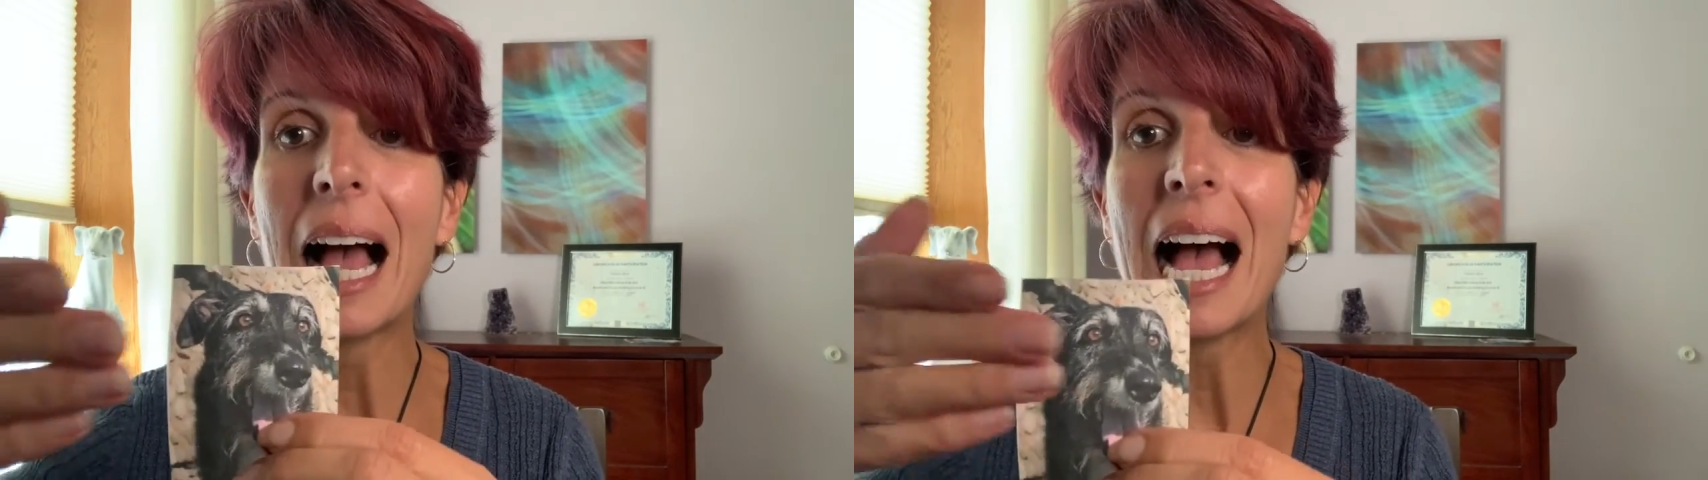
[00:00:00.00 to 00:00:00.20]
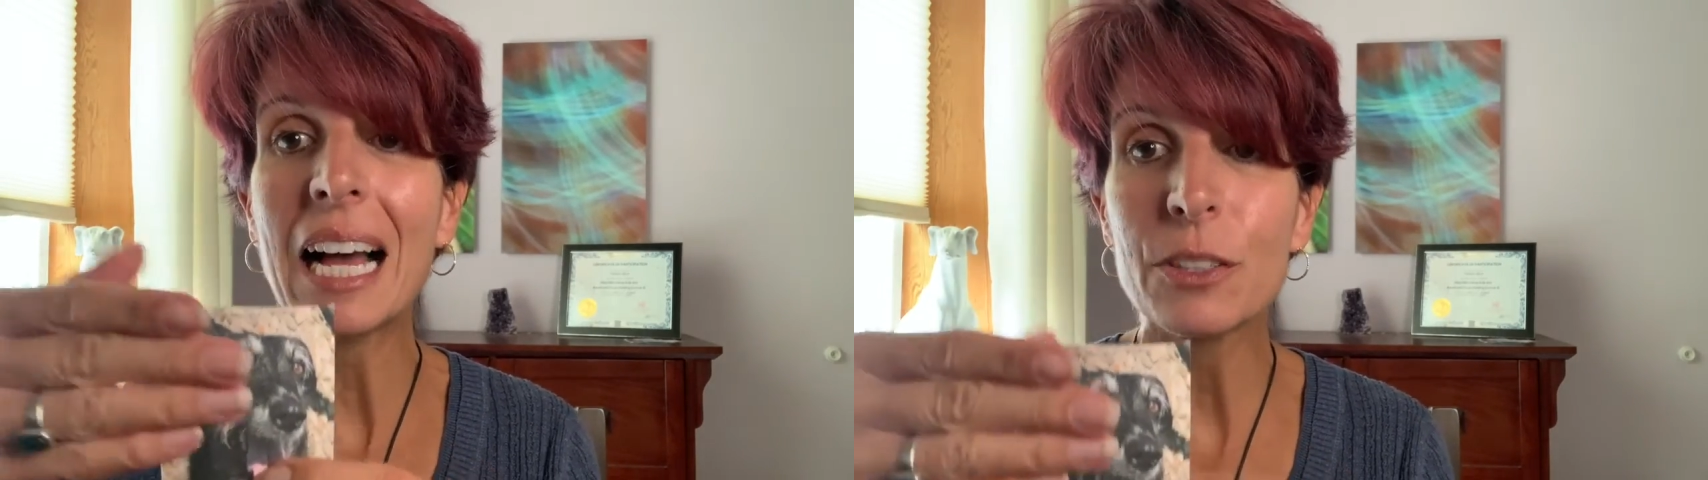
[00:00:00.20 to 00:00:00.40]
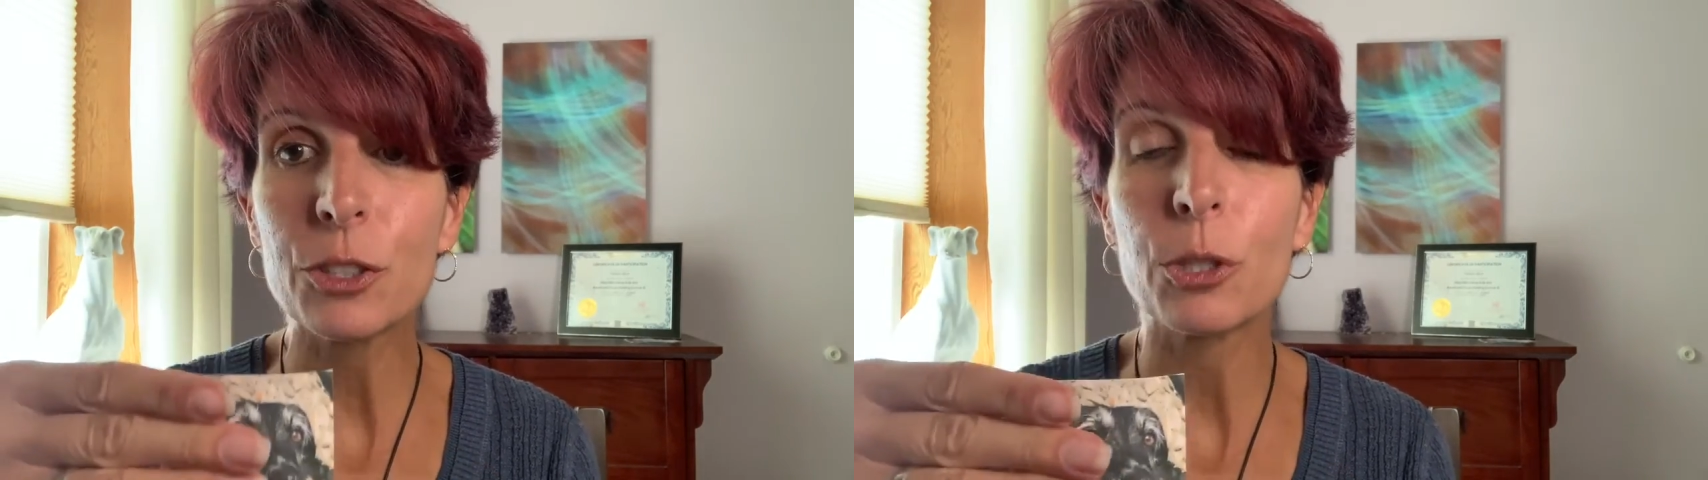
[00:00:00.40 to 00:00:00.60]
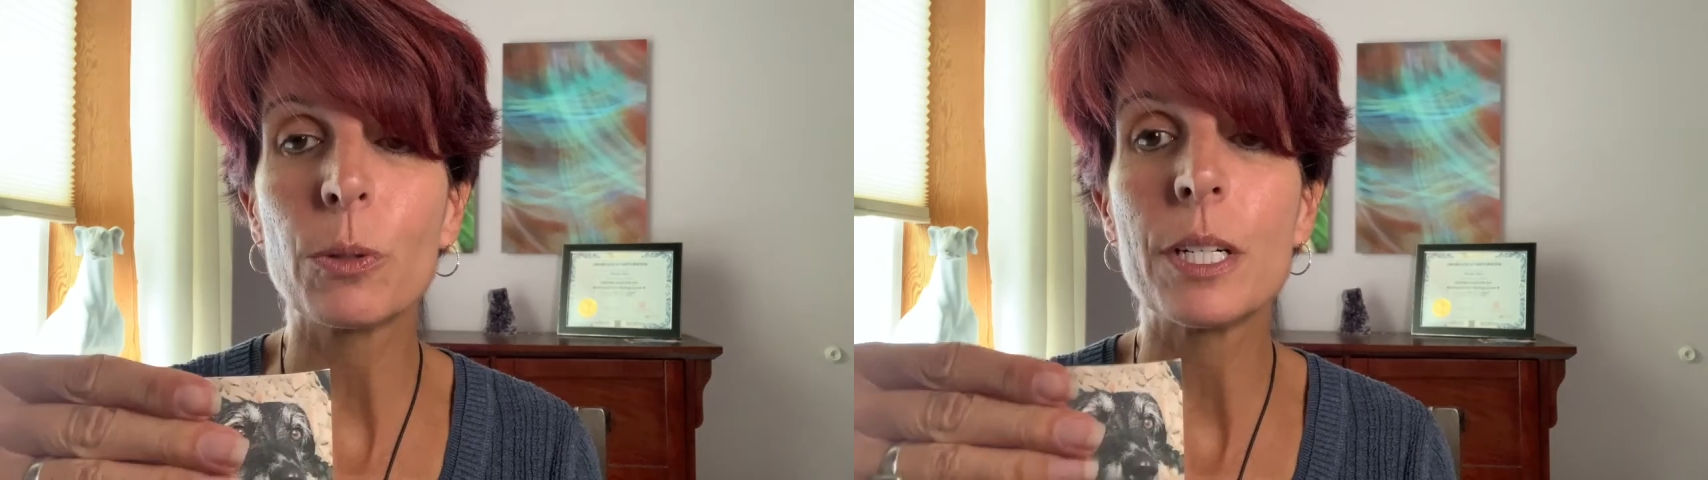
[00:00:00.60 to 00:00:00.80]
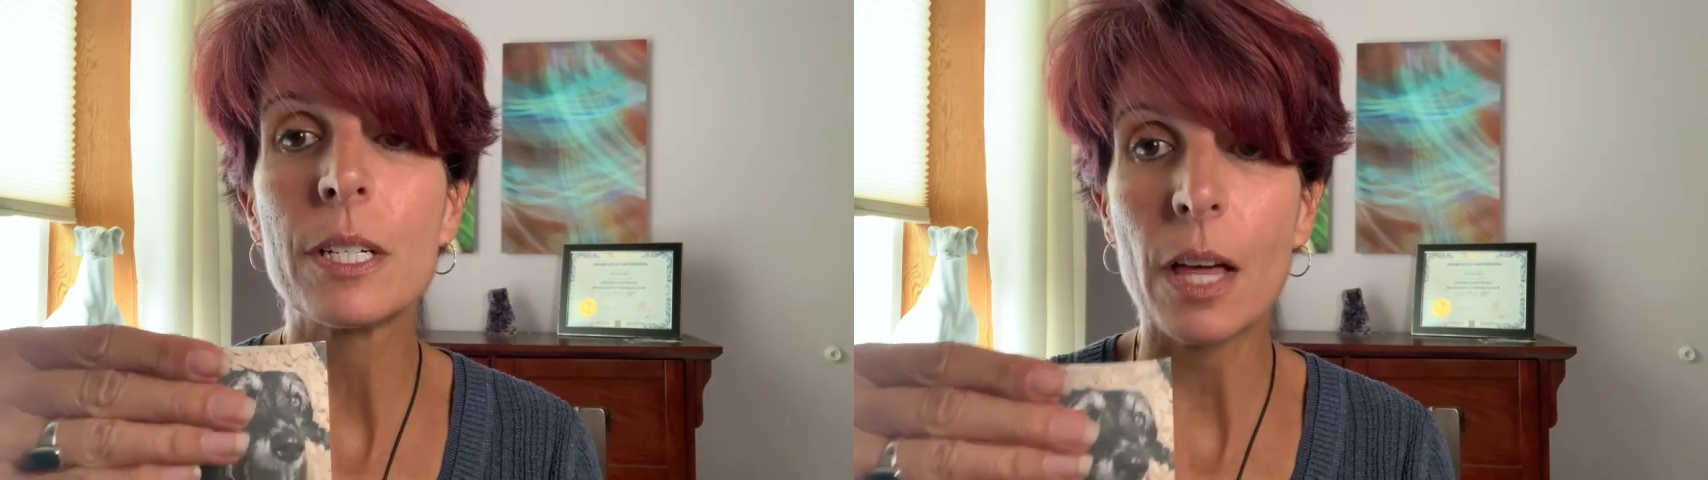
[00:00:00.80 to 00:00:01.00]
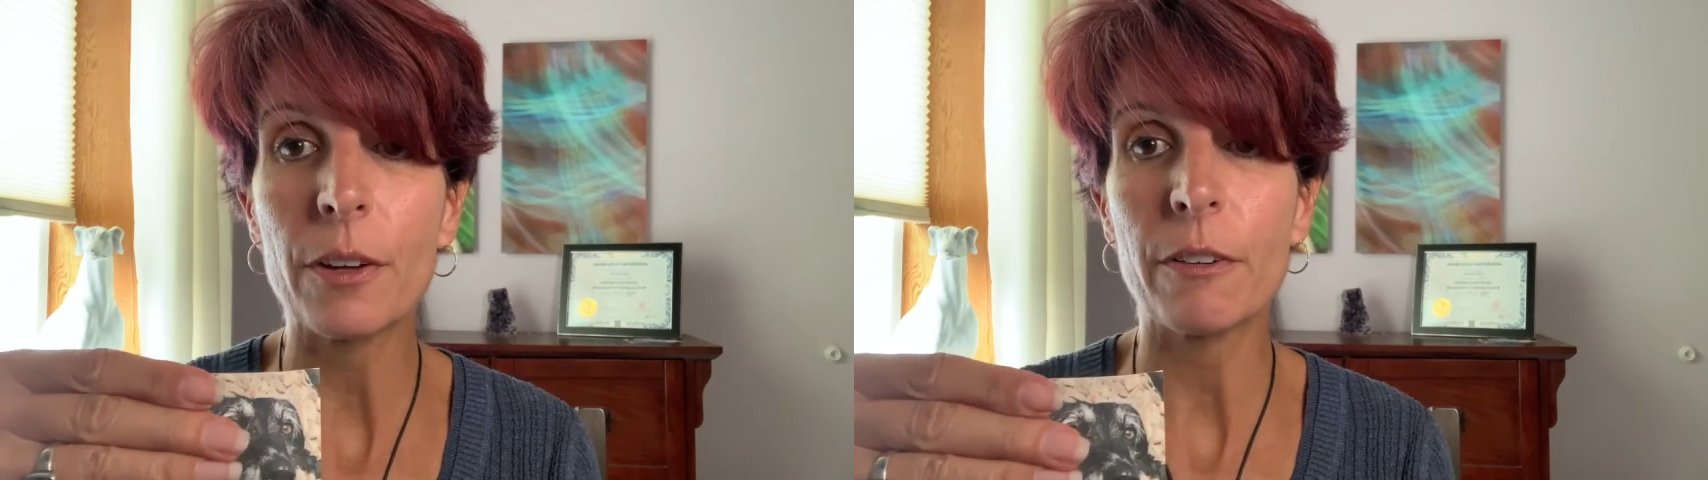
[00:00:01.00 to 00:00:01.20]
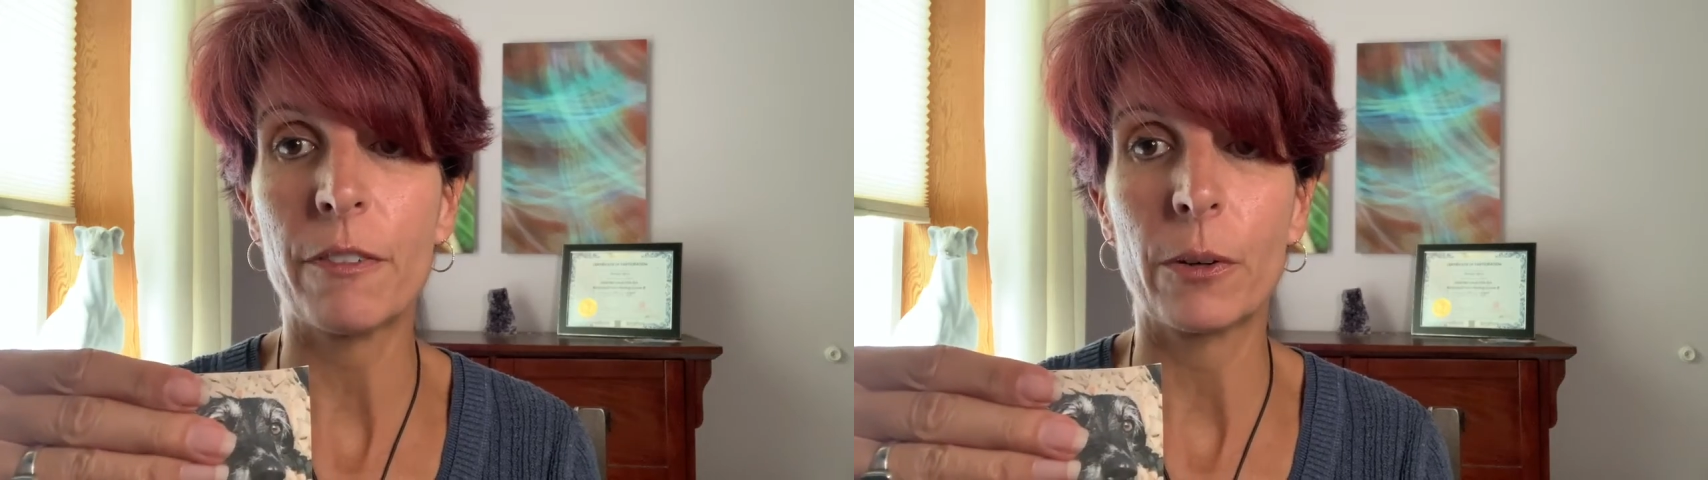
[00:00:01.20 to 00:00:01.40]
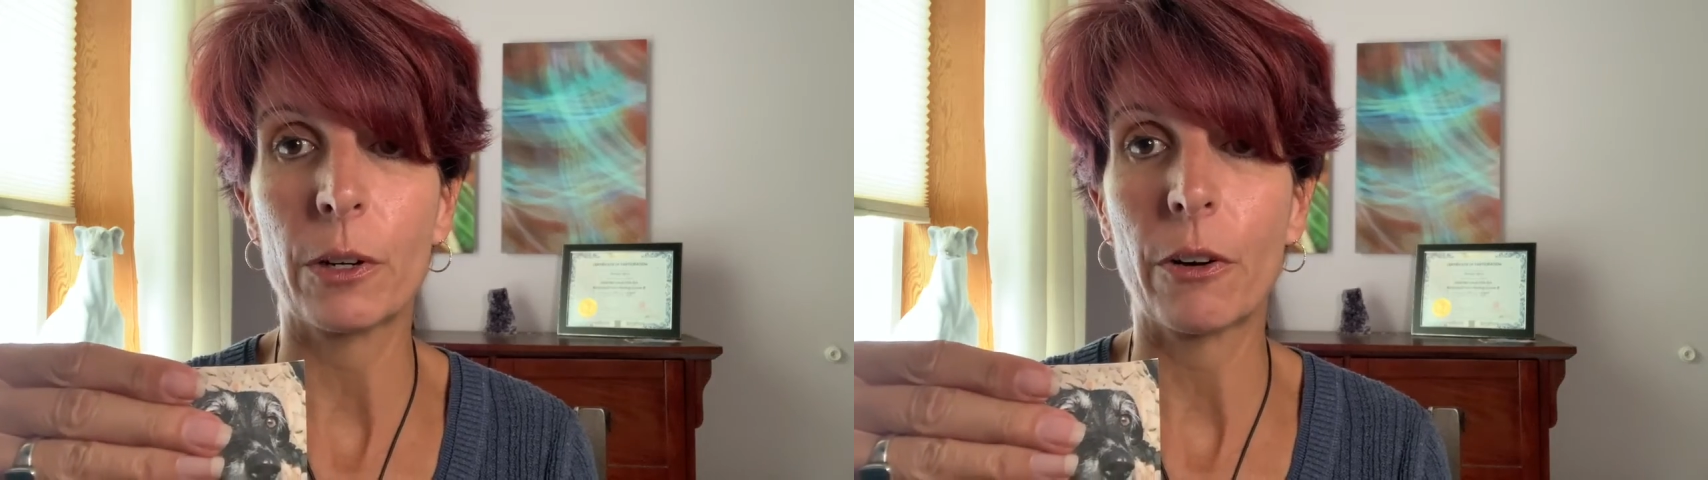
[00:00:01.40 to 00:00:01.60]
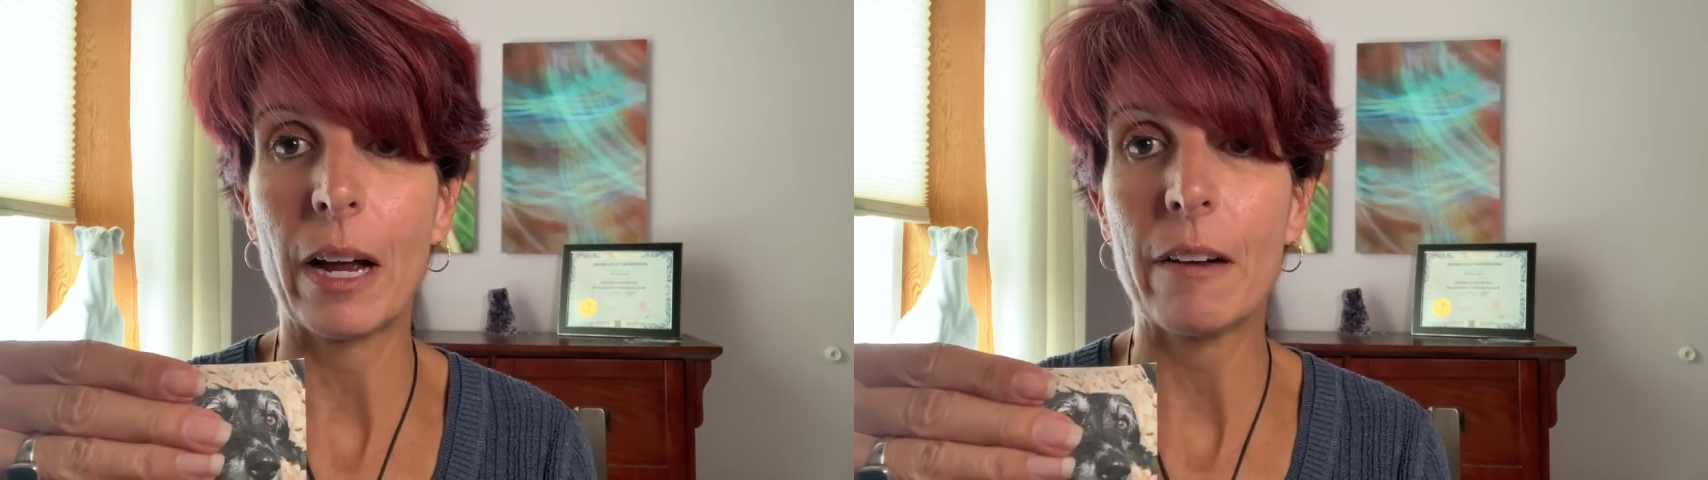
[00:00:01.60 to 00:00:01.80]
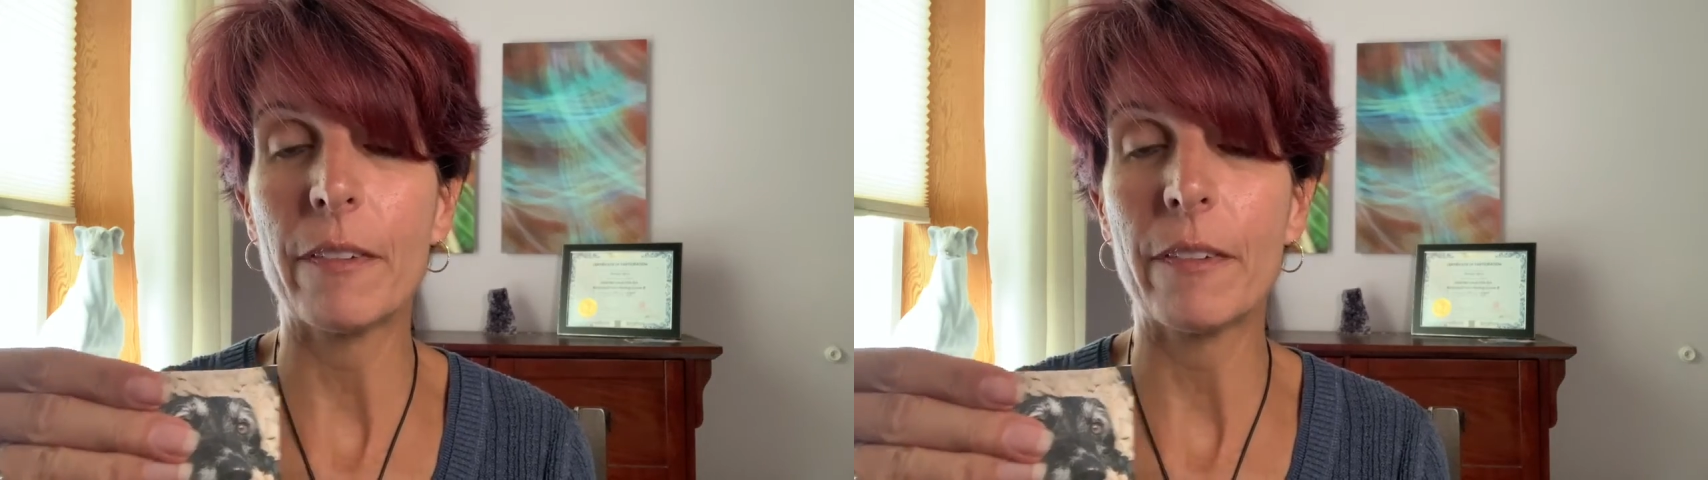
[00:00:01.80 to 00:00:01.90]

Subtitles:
onto another photograph,